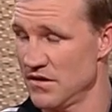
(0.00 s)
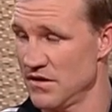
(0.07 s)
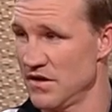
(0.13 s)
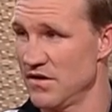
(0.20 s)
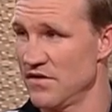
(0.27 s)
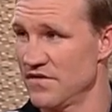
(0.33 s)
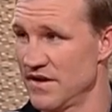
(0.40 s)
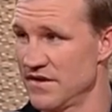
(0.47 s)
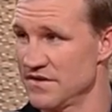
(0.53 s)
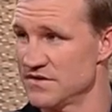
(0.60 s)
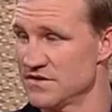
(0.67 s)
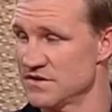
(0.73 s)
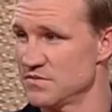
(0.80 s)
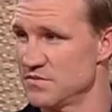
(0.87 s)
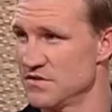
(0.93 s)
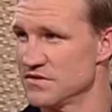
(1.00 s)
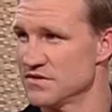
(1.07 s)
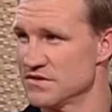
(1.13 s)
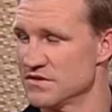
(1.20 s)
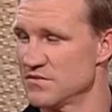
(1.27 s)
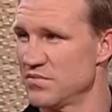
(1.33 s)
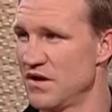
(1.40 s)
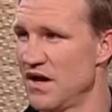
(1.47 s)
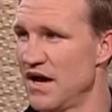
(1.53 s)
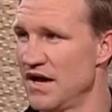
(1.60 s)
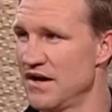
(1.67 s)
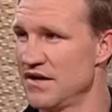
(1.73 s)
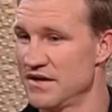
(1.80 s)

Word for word: and I've had this experience as a player.